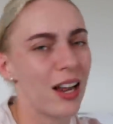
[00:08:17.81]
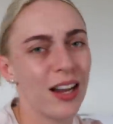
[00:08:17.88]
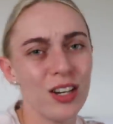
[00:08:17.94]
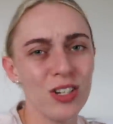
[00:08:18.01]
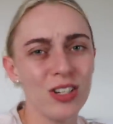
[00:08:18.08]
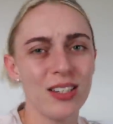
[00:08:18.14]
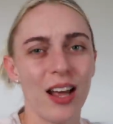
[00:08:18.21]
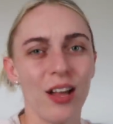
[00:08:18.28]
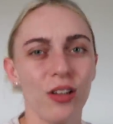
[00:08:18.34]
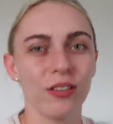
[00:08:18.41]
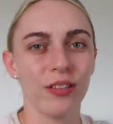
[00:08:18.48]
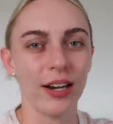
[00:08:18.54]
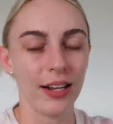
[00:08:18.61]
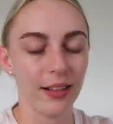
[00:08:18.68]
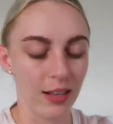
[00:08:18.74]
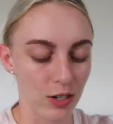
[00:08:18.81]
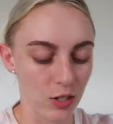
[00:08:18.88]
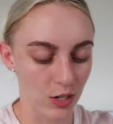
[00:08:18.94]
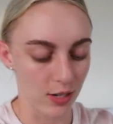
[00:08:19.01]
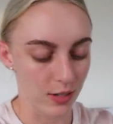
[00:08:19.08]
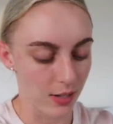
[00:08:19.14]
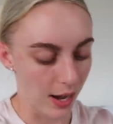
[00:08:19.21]
I can just tell already that
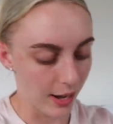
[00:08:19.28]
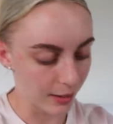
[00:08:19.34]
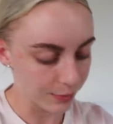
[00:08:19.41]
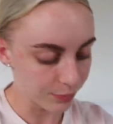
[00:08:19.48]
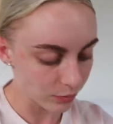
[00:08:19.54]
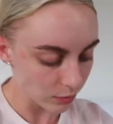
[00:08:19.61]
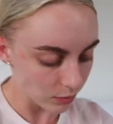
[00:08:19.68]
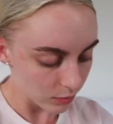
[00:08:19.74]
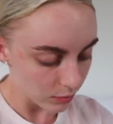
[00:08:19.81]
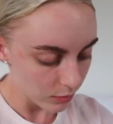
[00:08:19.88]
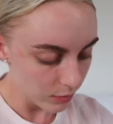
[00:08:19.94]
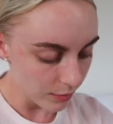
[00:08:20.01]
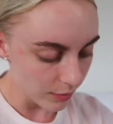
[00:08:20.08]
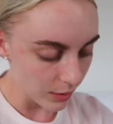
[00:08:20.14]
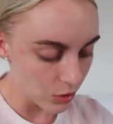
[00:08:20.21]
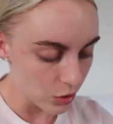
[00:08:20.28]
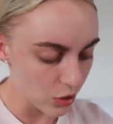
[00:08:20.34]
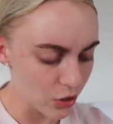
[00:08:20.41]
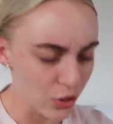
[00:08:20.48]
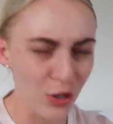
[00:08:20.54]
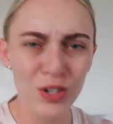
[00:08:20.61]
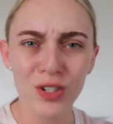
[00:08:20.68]
she's like
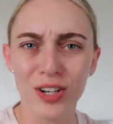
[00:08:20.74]
just so